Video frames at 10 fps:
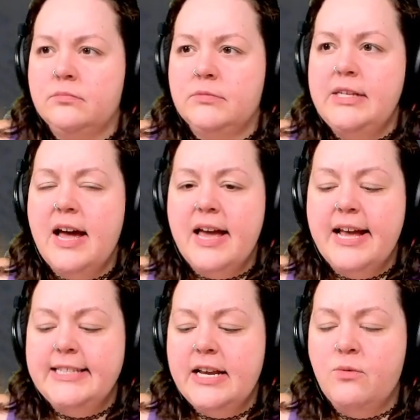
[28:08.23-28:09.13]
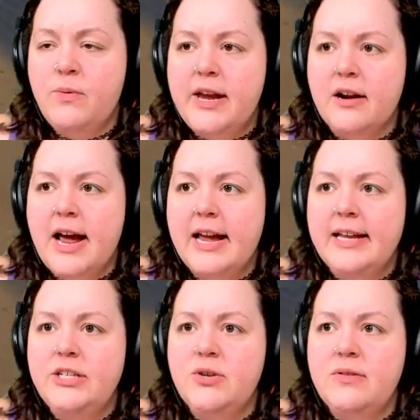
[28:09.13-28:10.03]
Yeah, it's like weird. I like
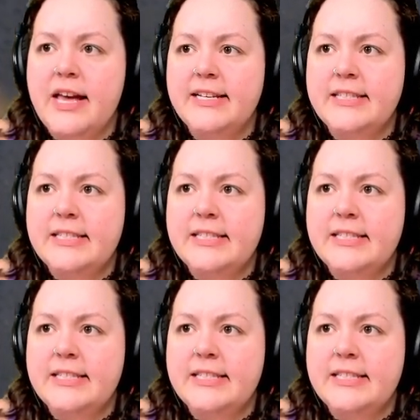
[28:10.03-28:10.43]
do this.